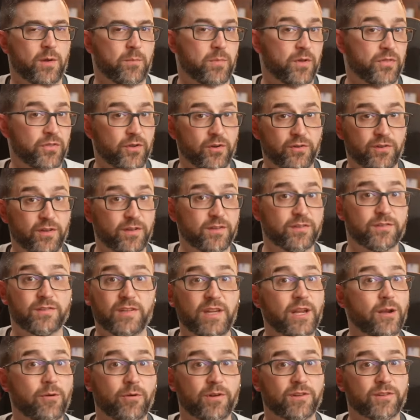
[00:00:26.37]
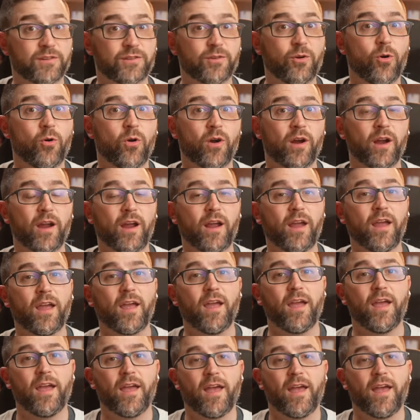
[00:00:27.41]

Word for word: but there's a secret story.